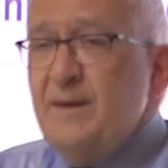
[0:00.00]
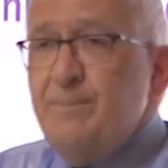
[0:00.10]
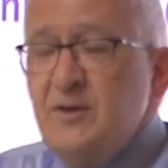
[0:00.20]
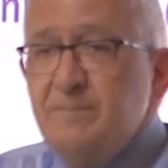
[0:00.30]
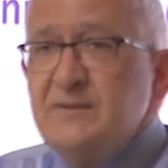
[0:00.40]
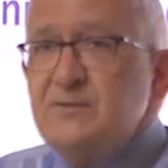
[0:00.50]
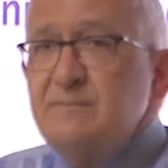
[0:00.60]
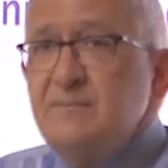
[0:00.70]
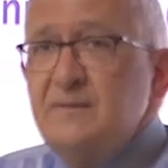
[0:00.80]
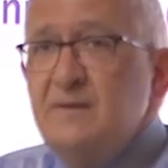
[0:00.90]
their
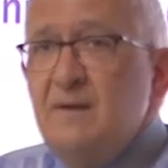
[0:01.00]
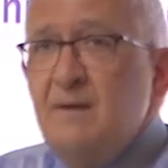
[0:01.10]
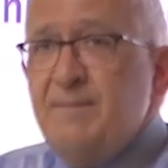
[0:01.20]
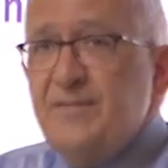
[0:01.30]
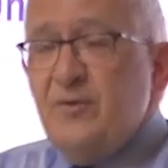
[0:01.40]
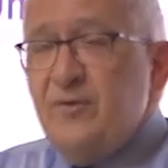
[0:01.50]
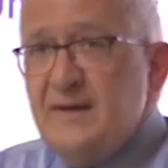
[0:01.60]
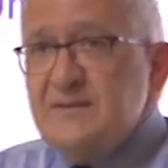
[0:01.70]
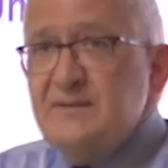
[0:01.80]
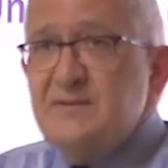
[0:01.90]
purpose, but the
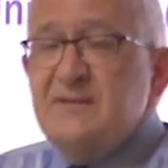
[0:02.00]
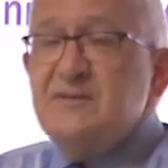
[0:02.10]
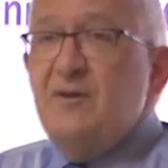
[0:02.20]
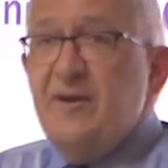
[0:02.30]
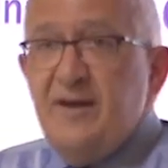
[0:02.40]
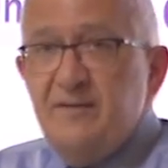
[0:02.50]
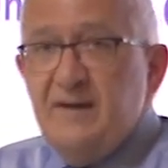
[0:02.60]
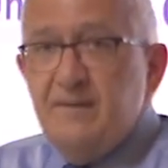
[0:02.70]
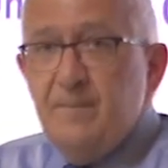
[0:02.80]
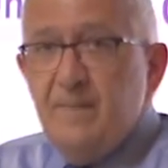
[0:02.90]
crisis is not over.